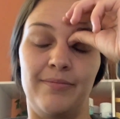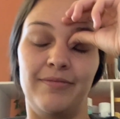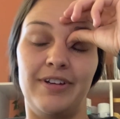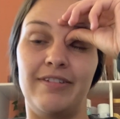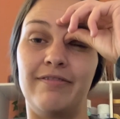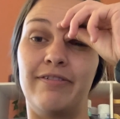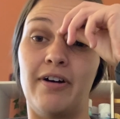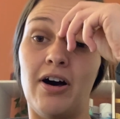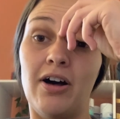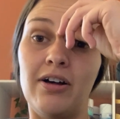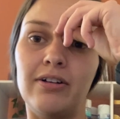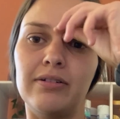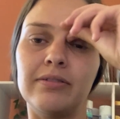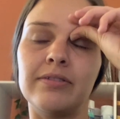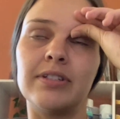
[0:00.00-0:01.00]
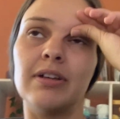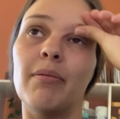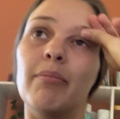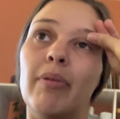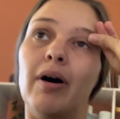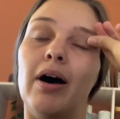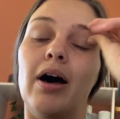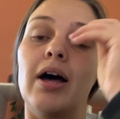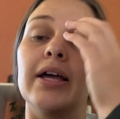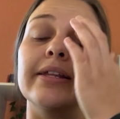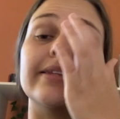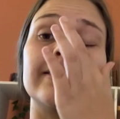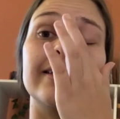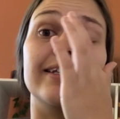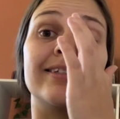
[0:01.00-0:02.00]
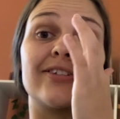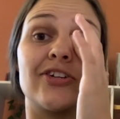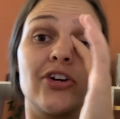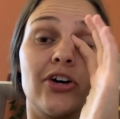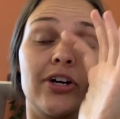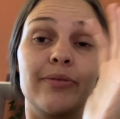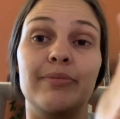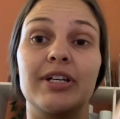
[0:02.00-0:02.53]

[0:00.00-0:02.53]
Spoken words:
involved, but it's good